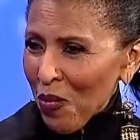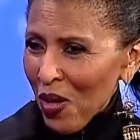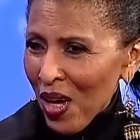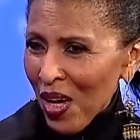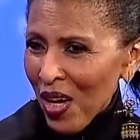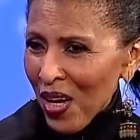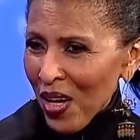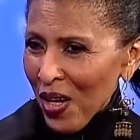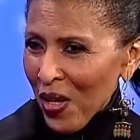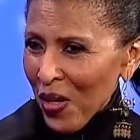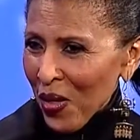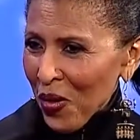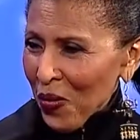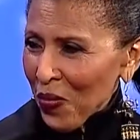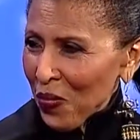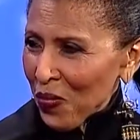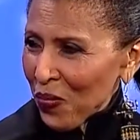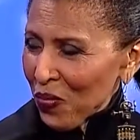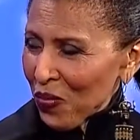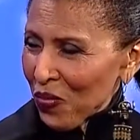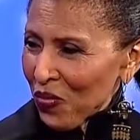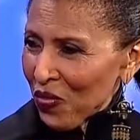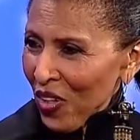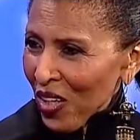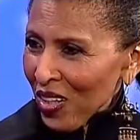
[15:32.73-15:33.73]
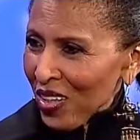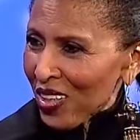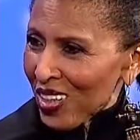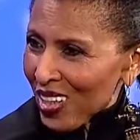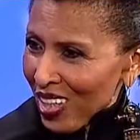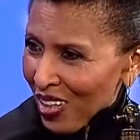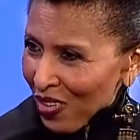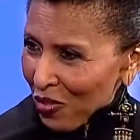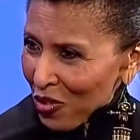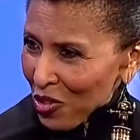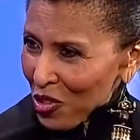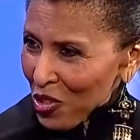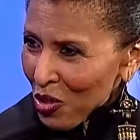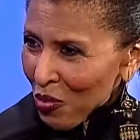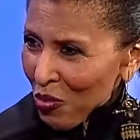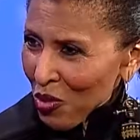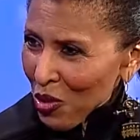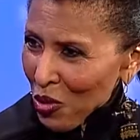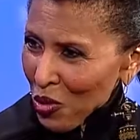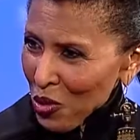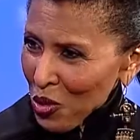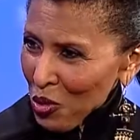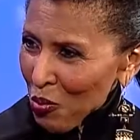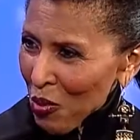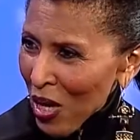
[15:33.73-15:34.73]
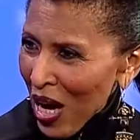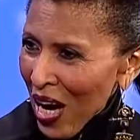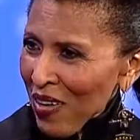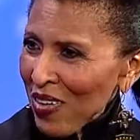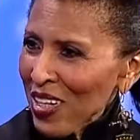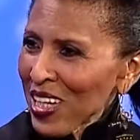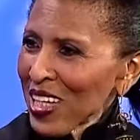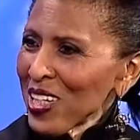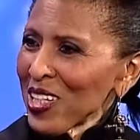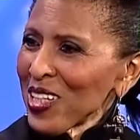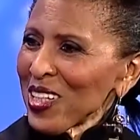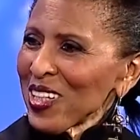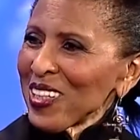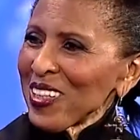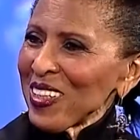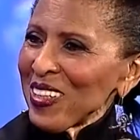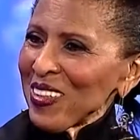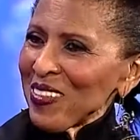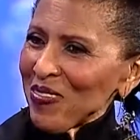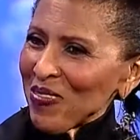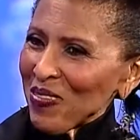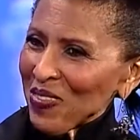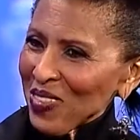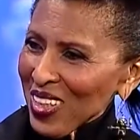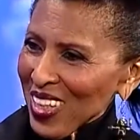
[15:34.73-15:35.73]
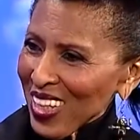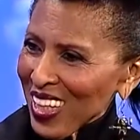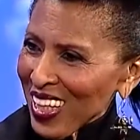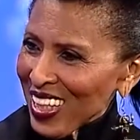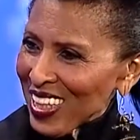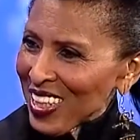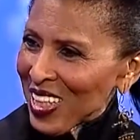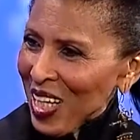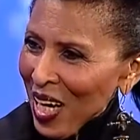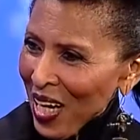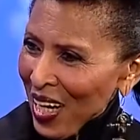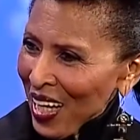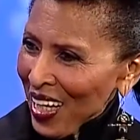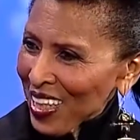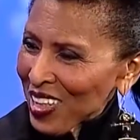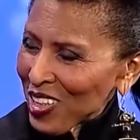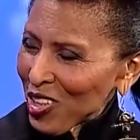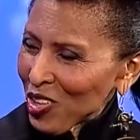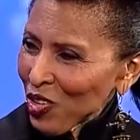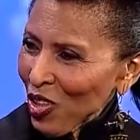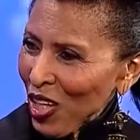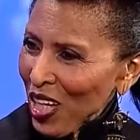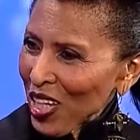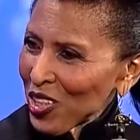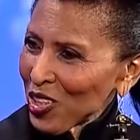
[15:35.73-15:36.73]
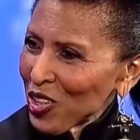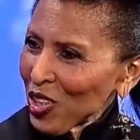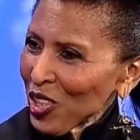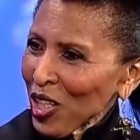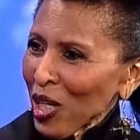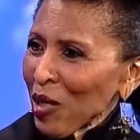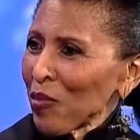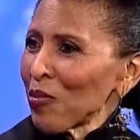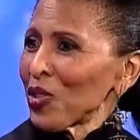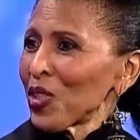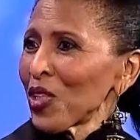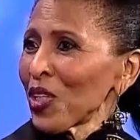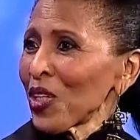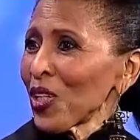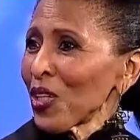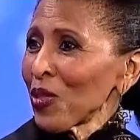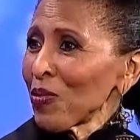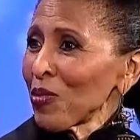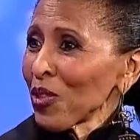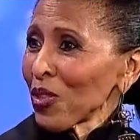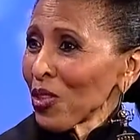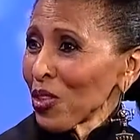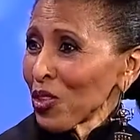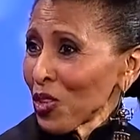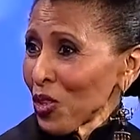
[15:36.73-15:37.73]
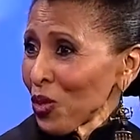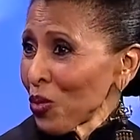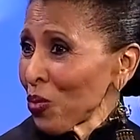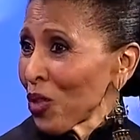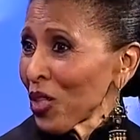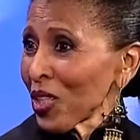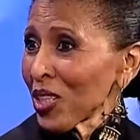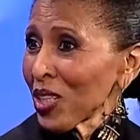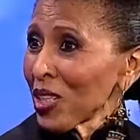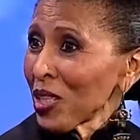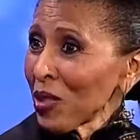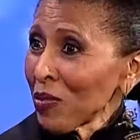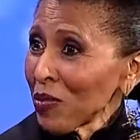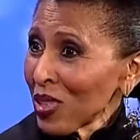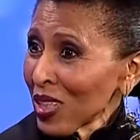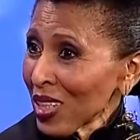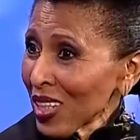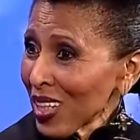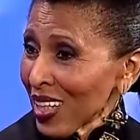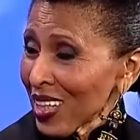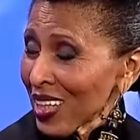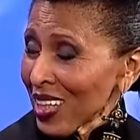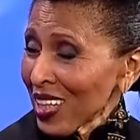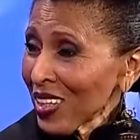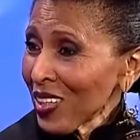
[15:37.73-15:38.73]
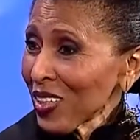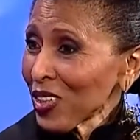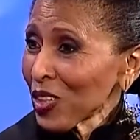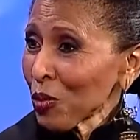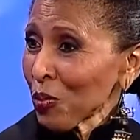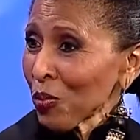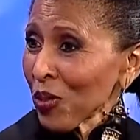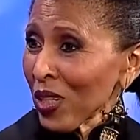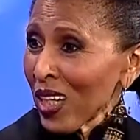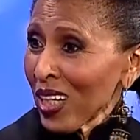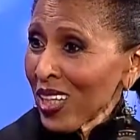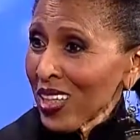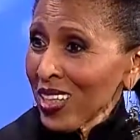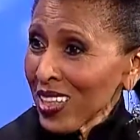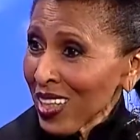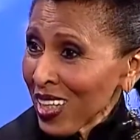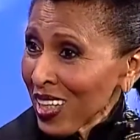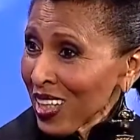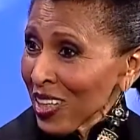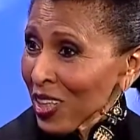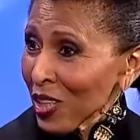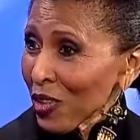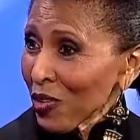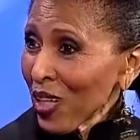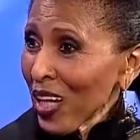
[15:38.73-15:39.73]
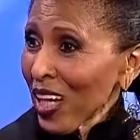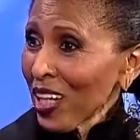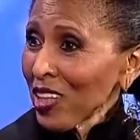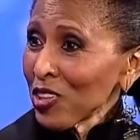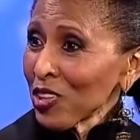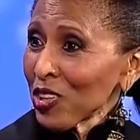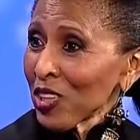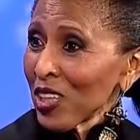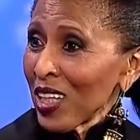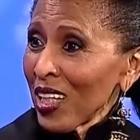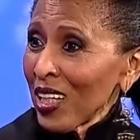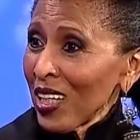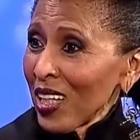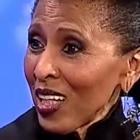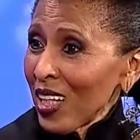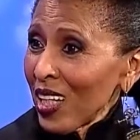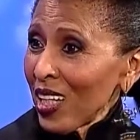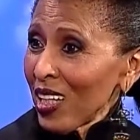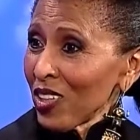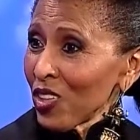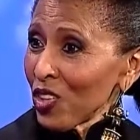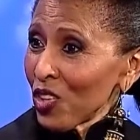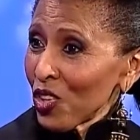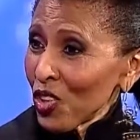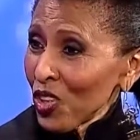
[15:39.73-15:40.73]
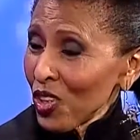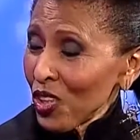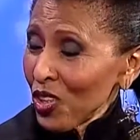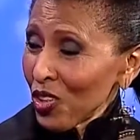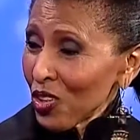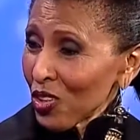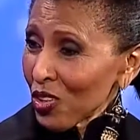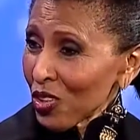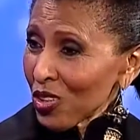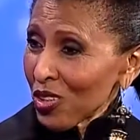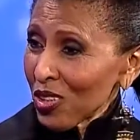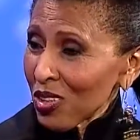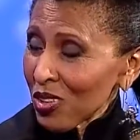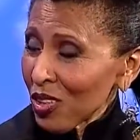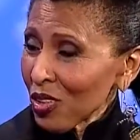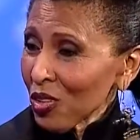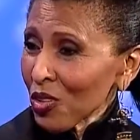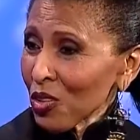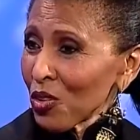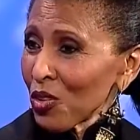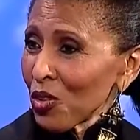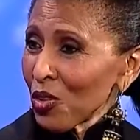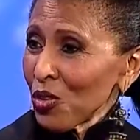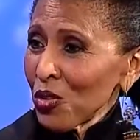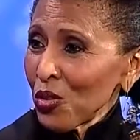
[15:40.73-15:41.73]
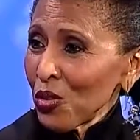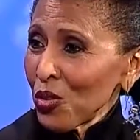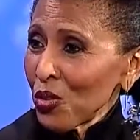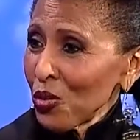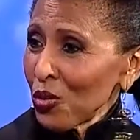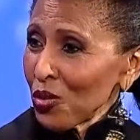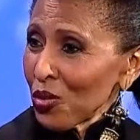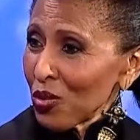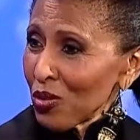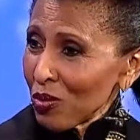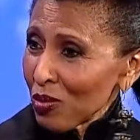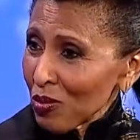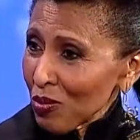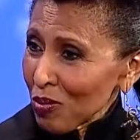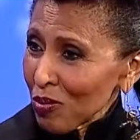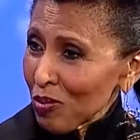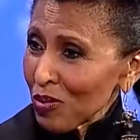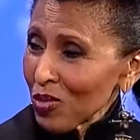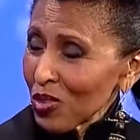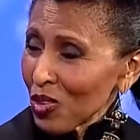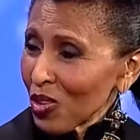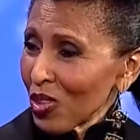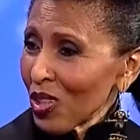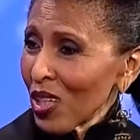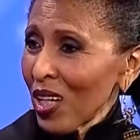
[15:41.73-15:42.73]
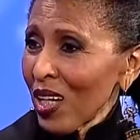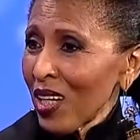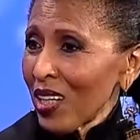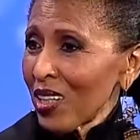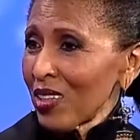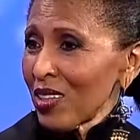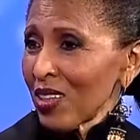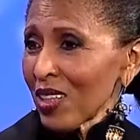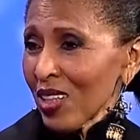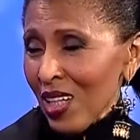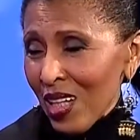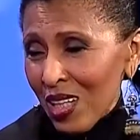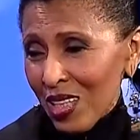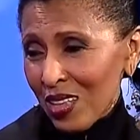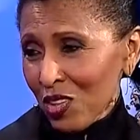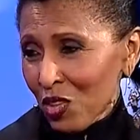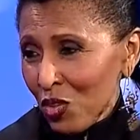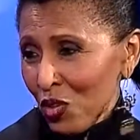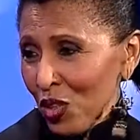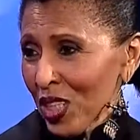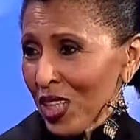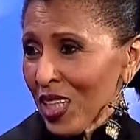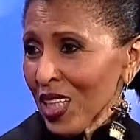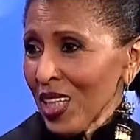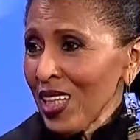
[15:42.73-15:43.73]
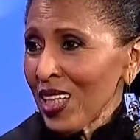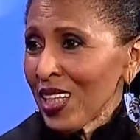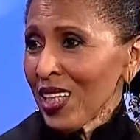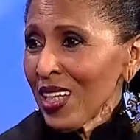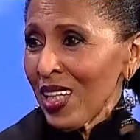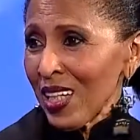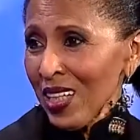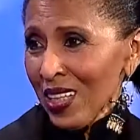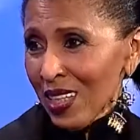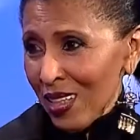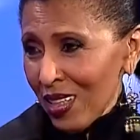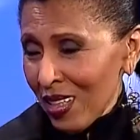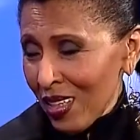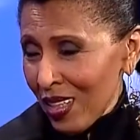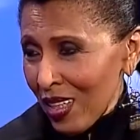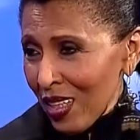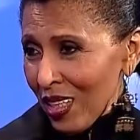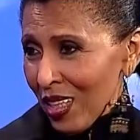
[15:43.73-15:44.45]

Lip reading: Fell in love with someone who's married. He died trying to come to her because she wanted him to get there. His plane crashed. And she took to a lot of drinking and